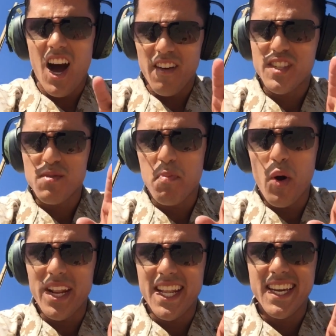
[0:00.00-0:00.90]
I've
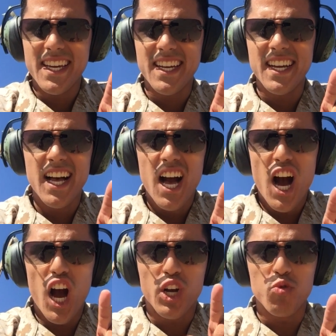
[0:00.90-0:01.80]
spotted
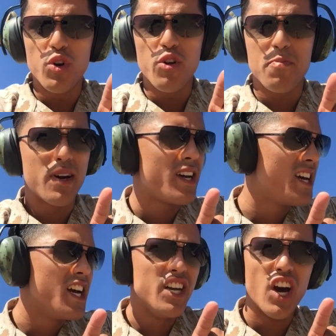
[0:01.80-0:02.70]
a group,
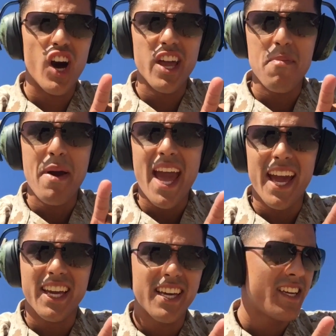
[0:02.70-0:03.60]
nigh a
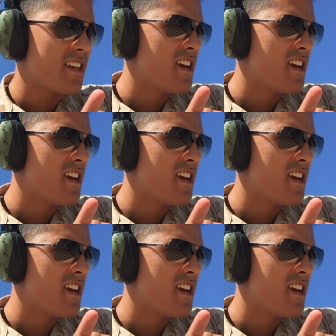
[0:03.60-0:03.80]
pack,